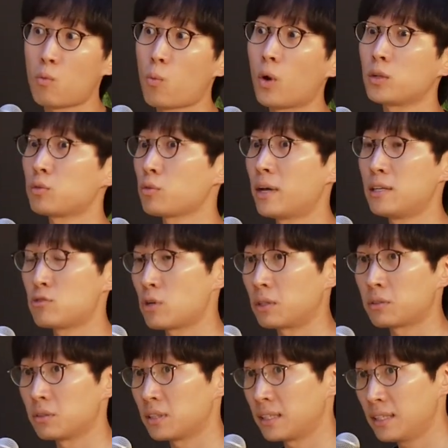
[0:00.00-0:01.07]
what do I
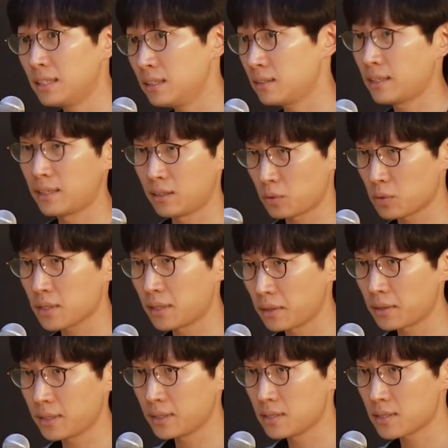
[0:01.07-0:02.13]
generally eat, and those
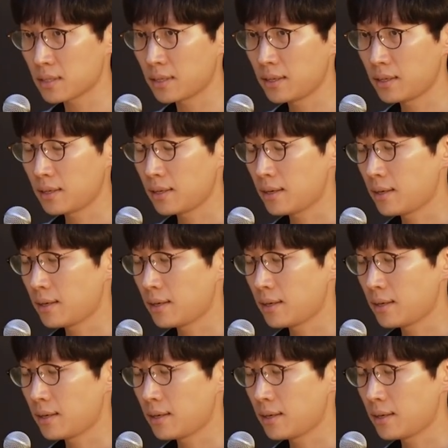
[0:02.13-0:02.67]
kind of things.